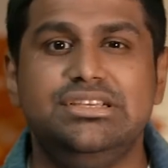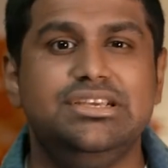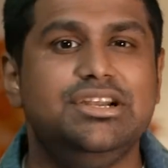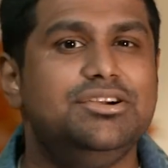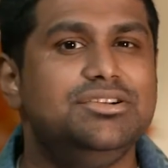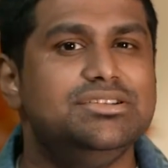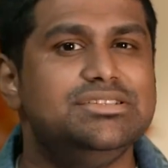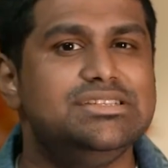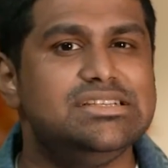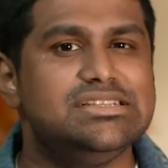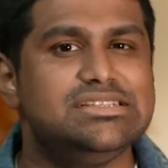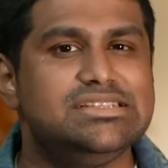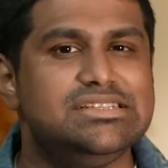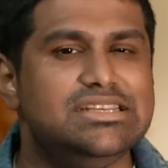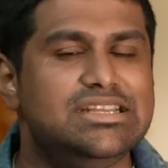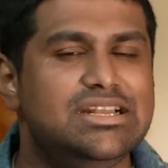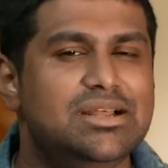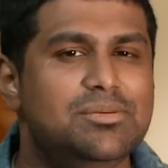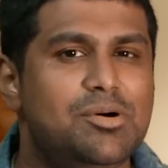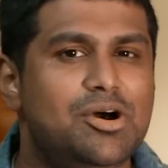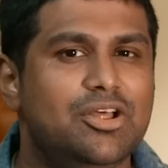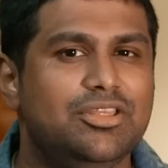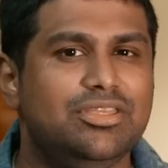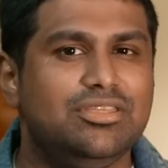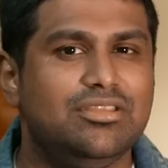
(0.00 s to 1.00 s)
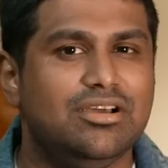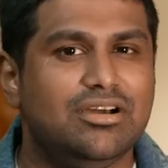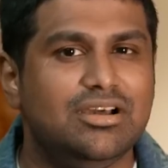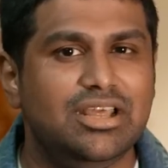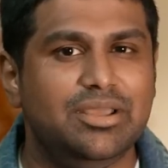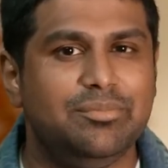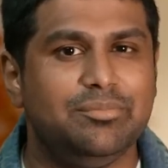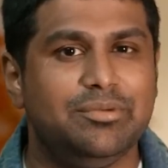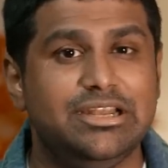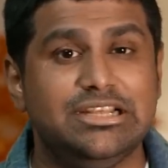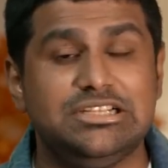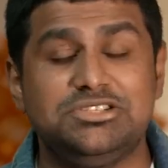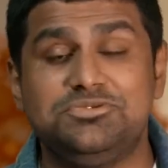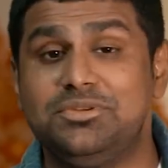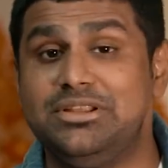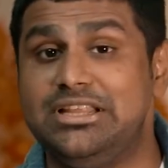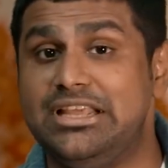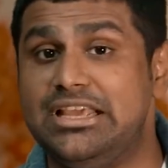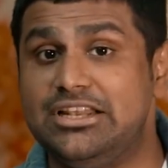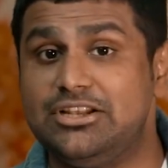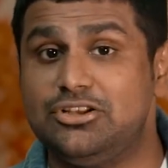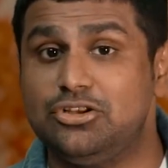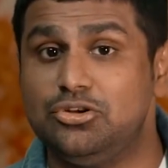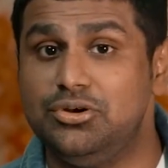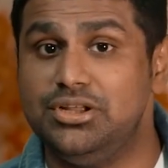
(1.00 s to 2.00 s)
0 to 60 in about 30 minutes with the
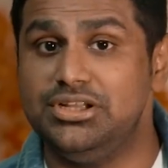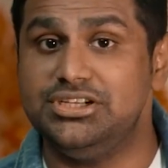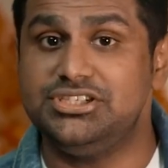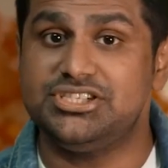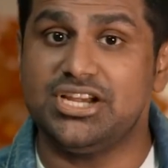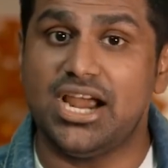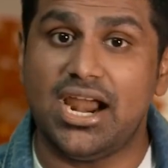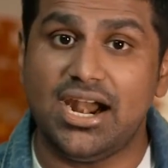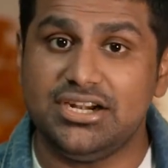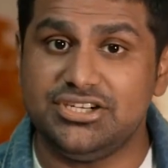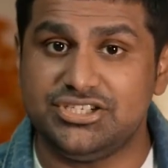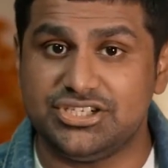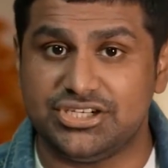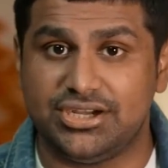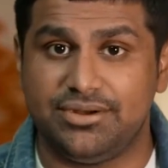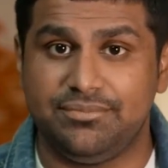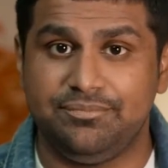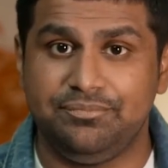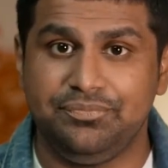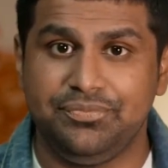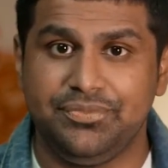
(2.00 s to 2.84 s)
included charger.